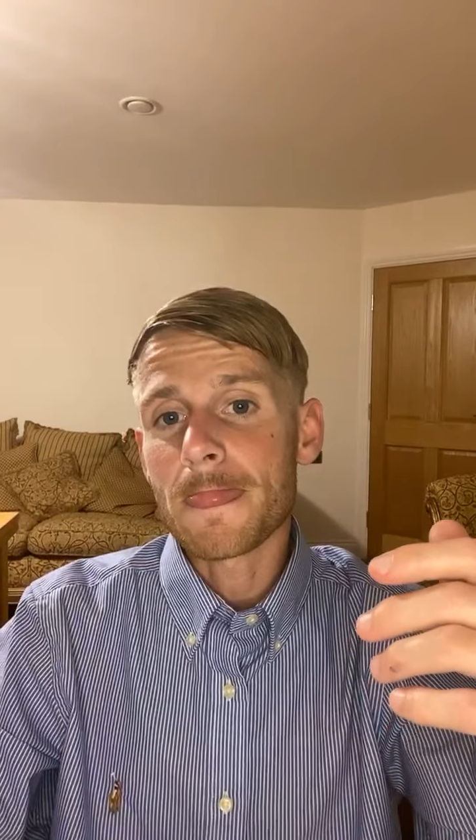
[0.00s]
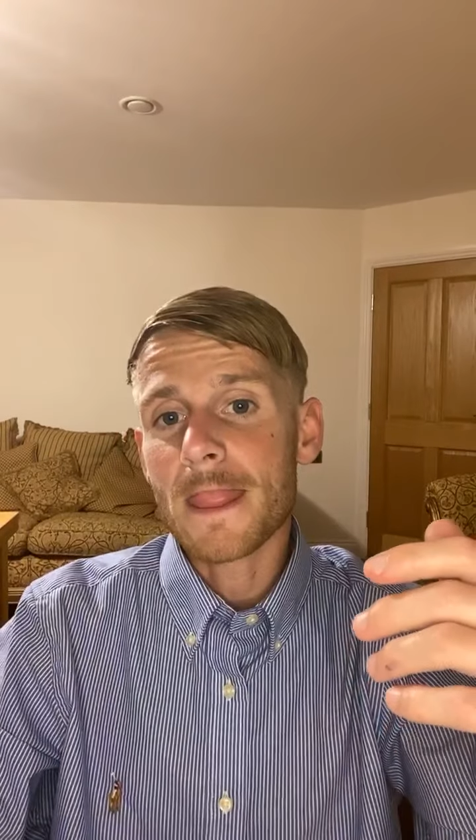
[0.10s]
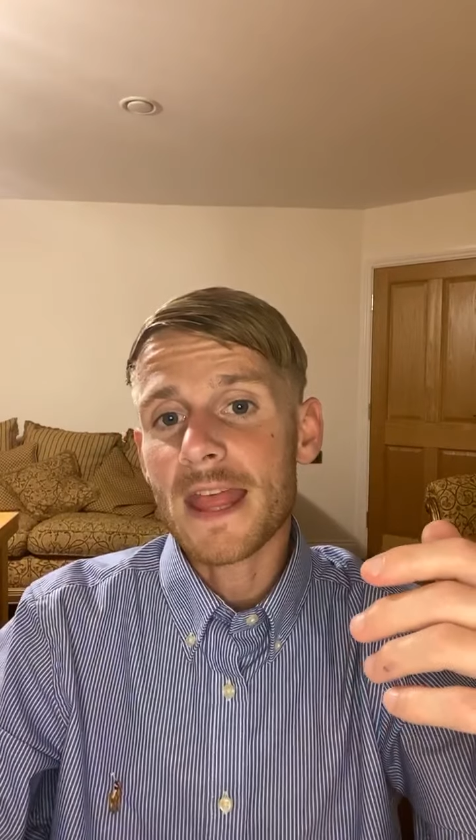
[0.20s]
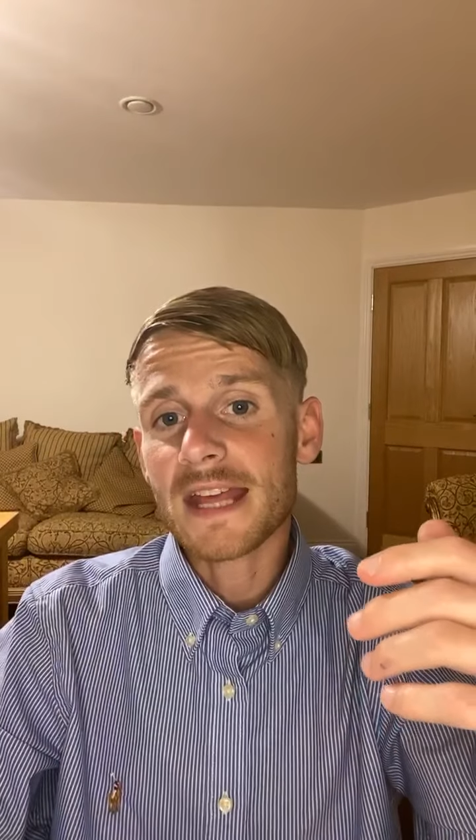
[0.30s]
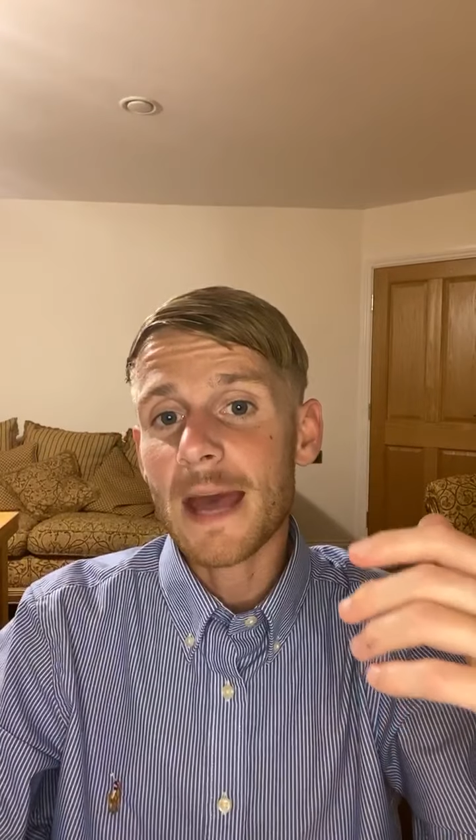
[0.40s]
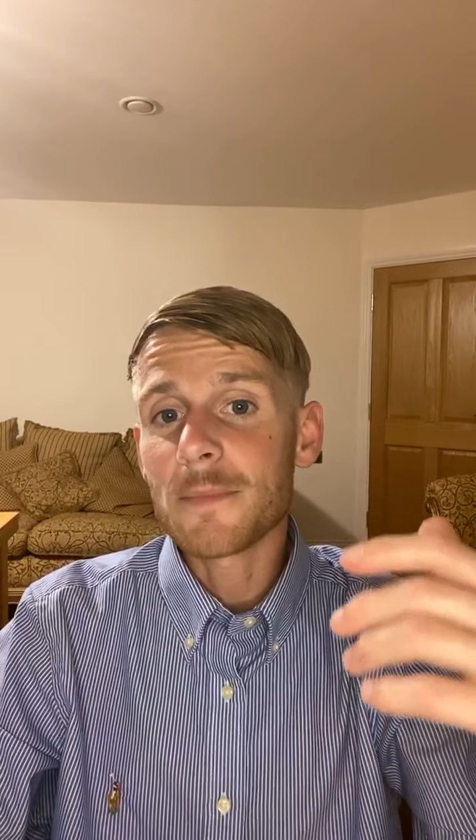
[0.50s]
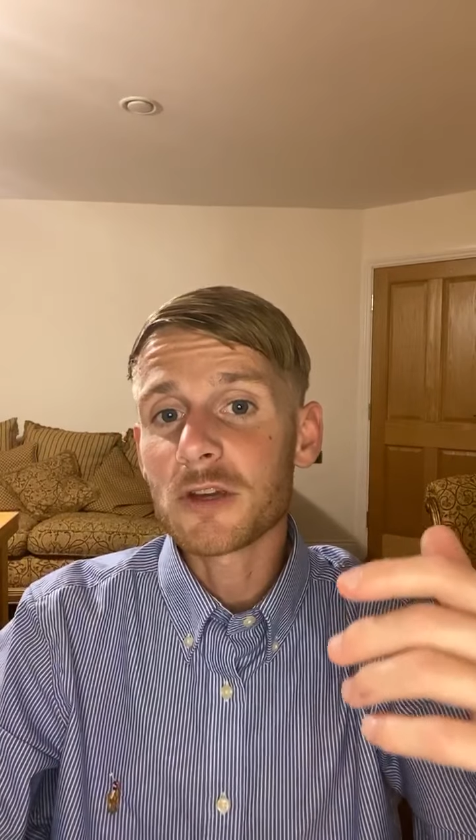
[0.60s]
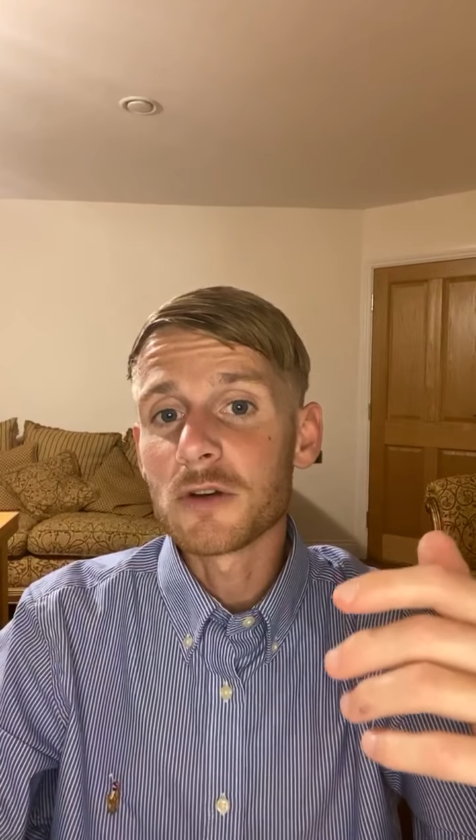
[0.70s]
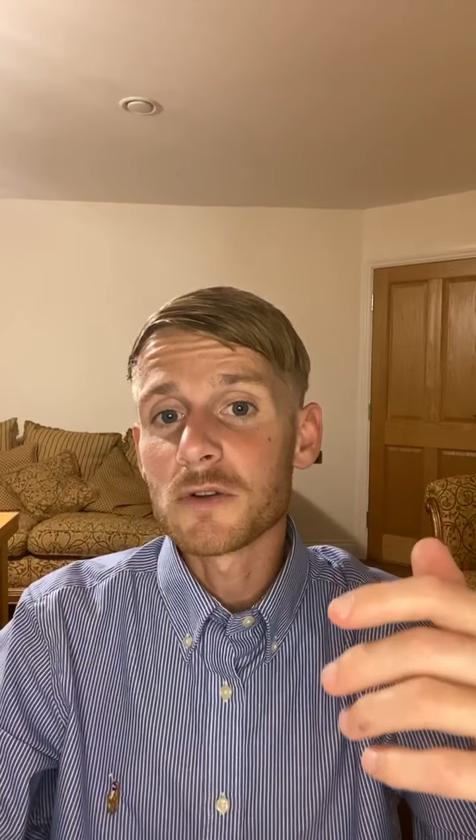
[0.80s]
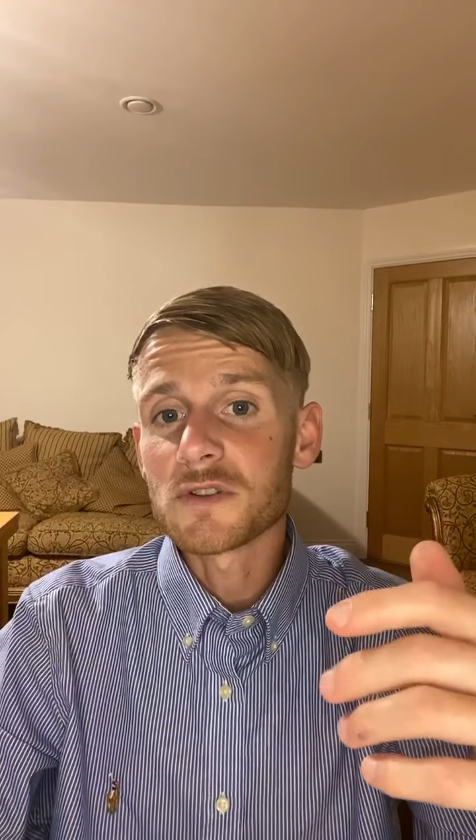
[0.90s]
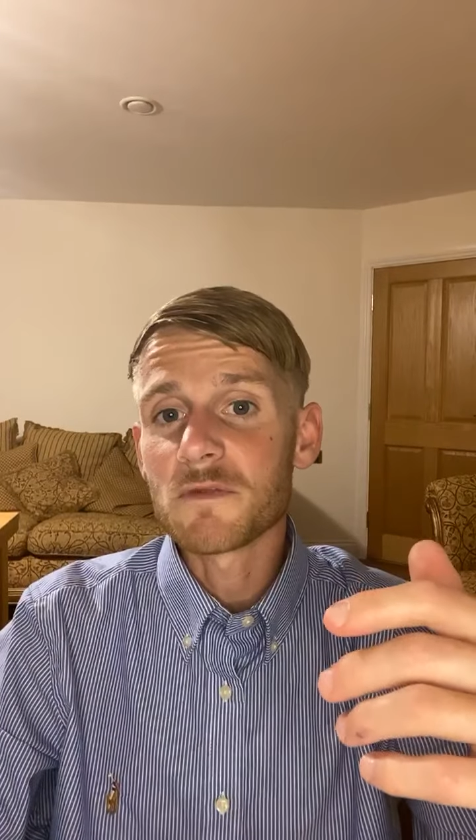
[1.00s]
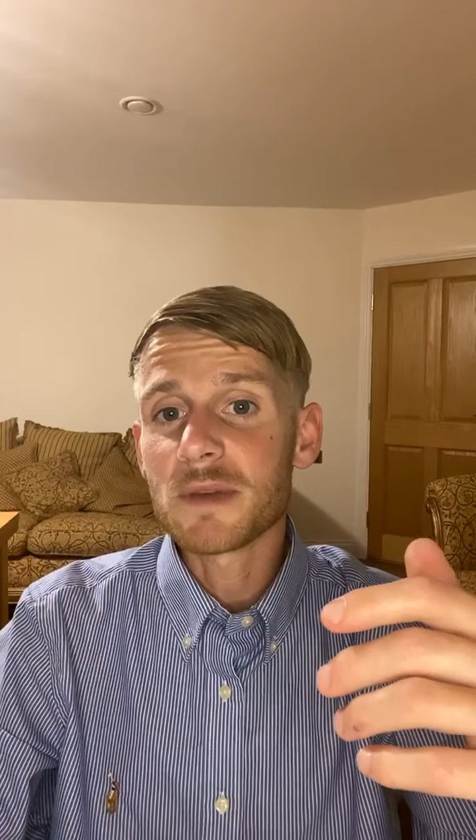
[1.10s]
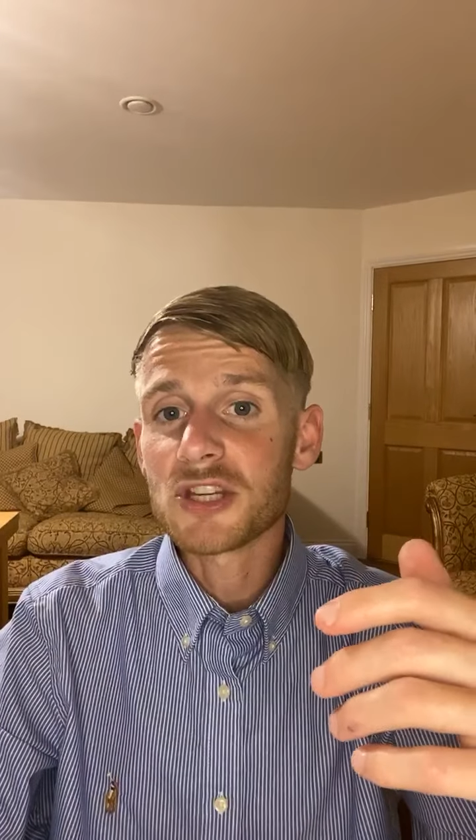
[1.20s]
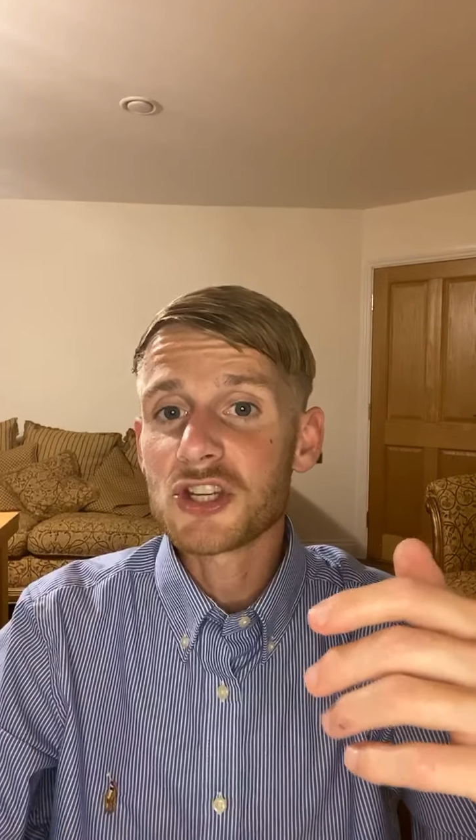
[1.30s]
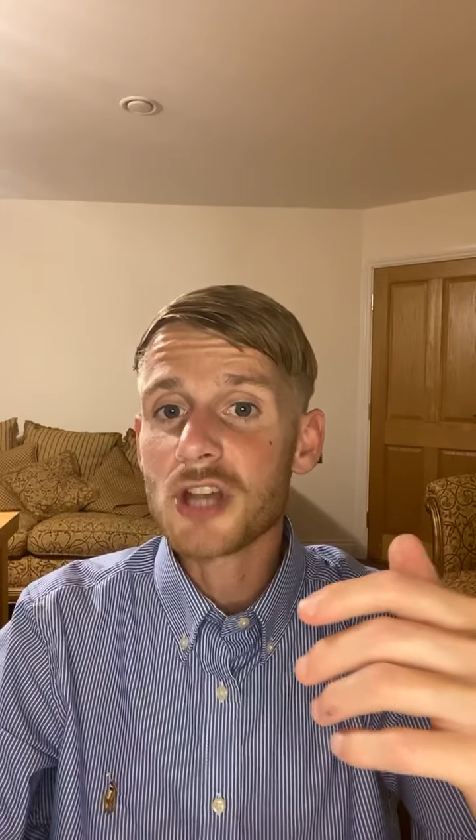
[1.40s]
chemicals have
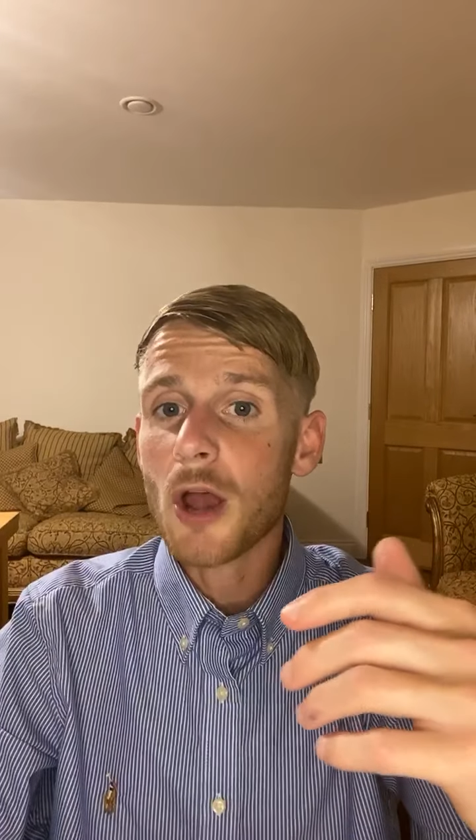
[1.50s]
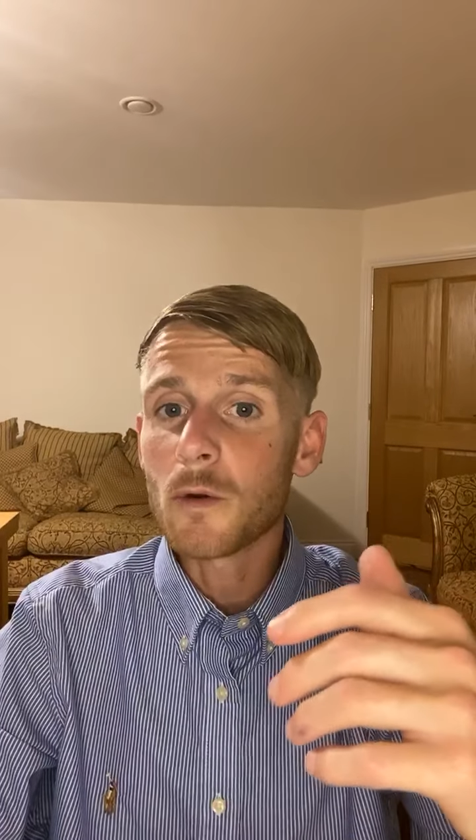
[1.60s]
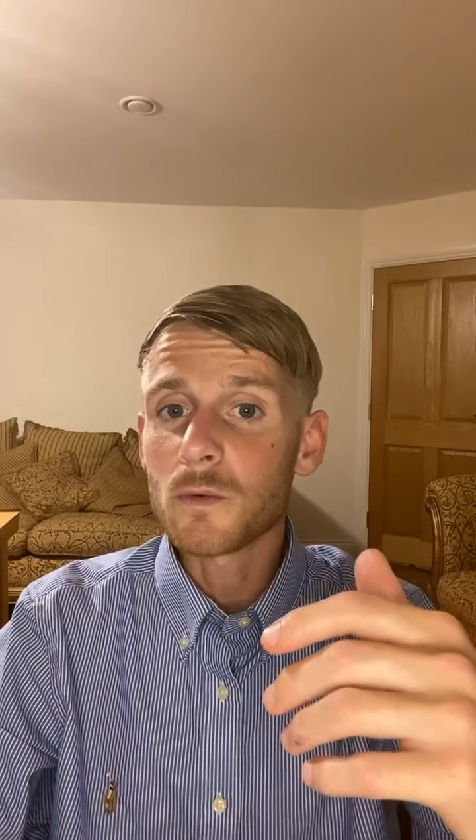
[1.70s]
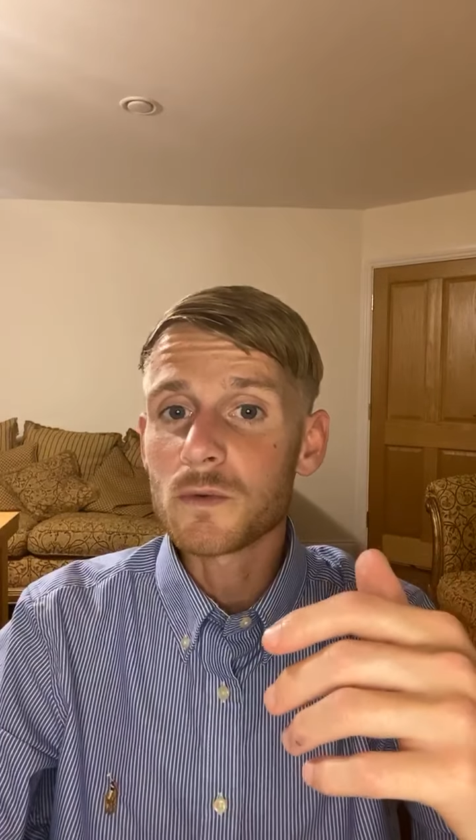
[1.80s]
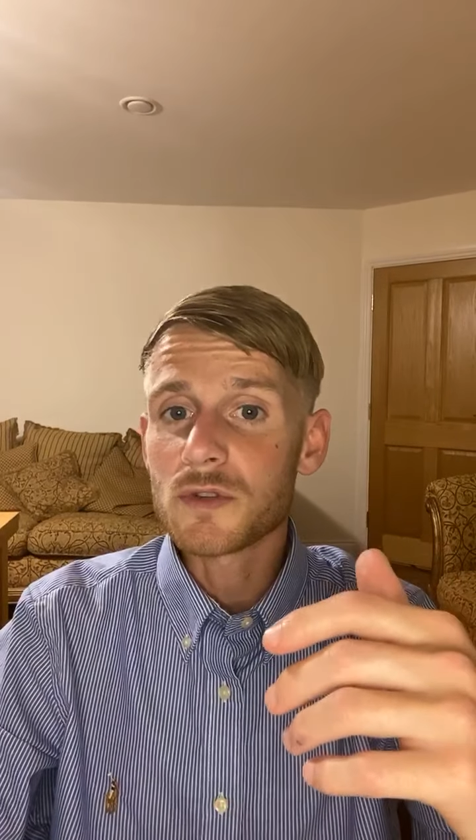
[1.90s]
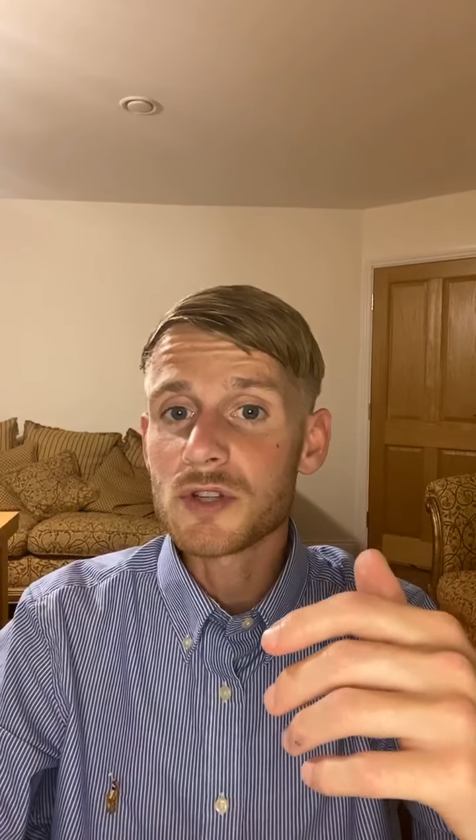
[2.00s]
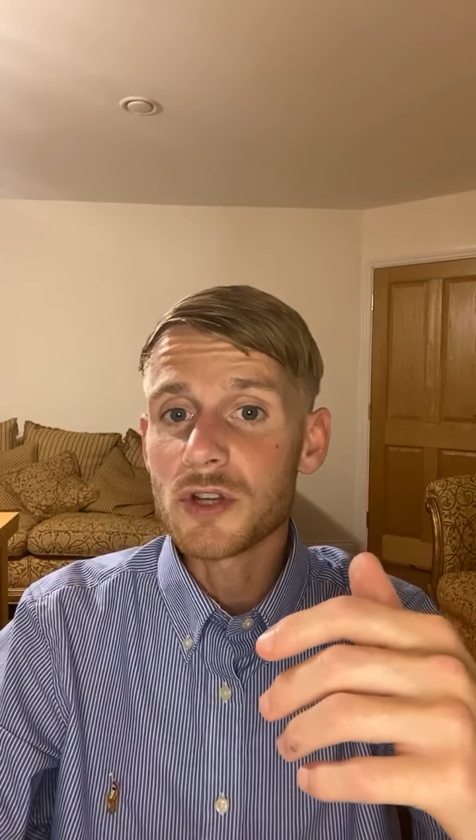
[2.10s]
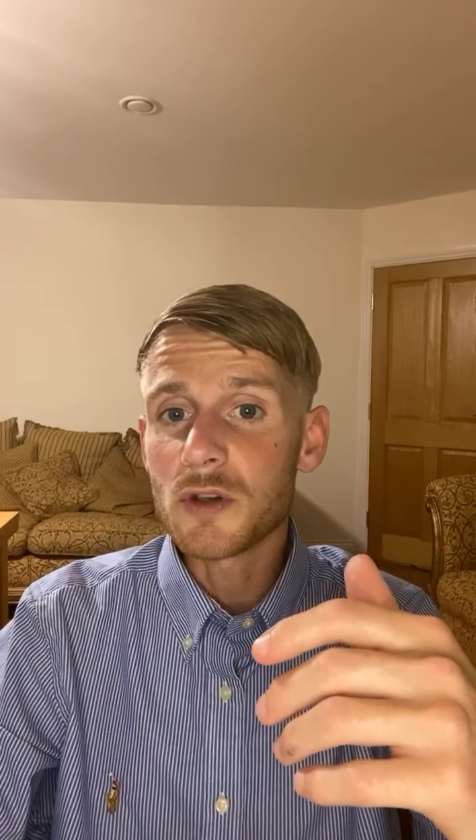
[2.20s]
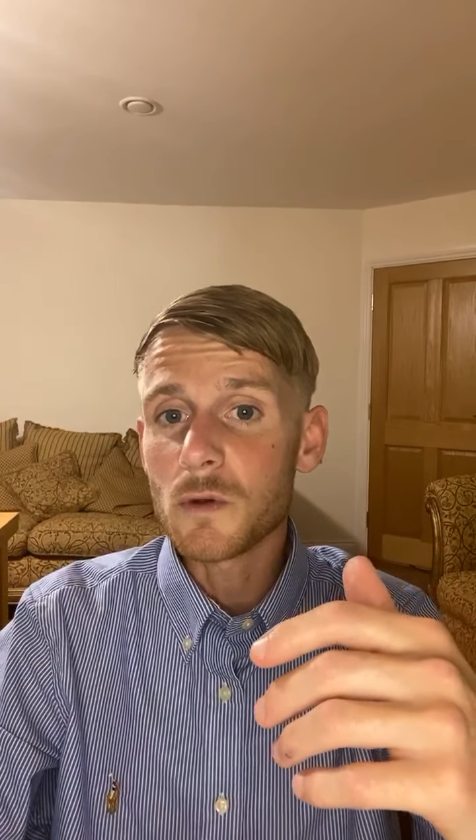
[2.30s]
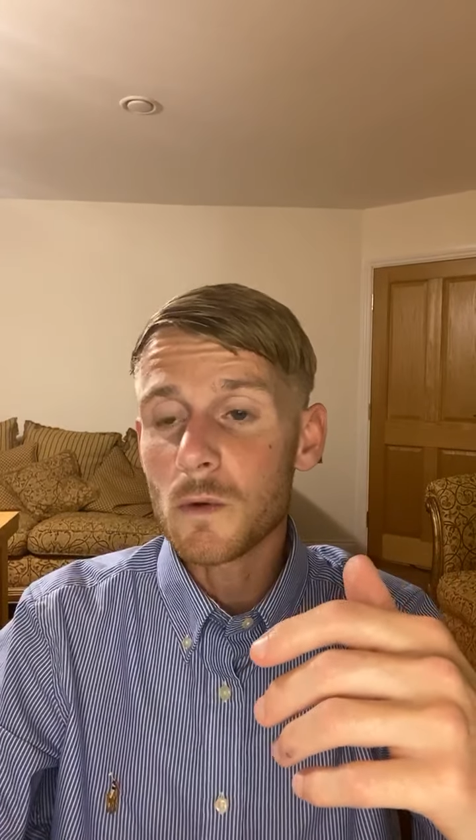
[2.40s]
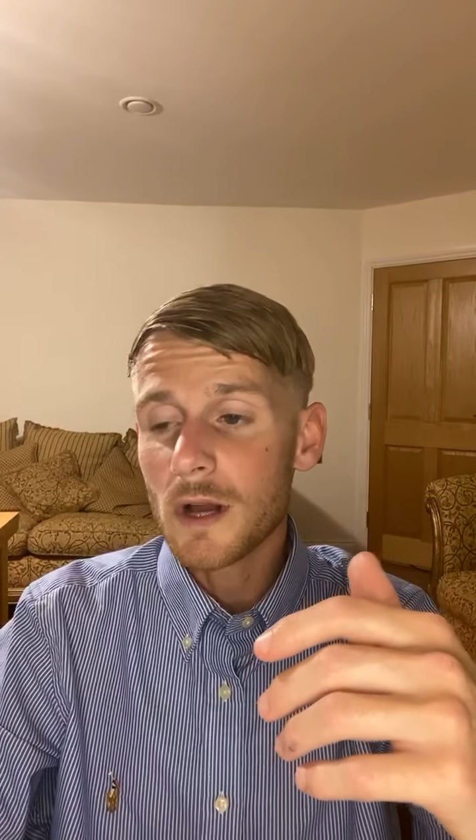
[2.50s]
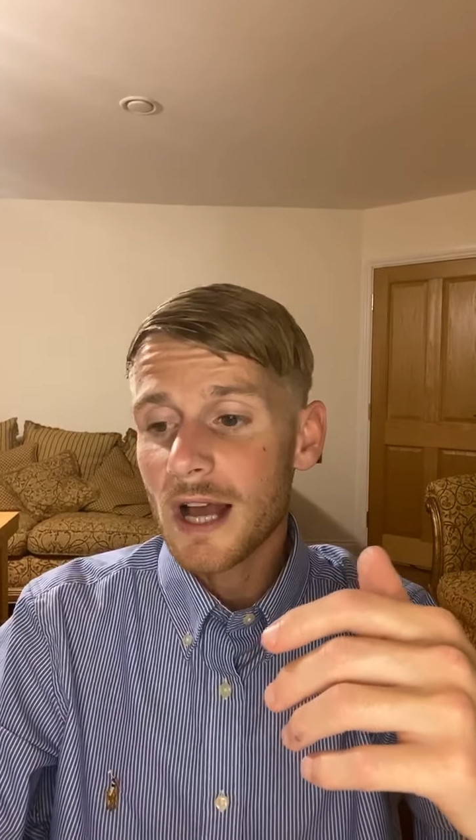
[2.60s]
been shown to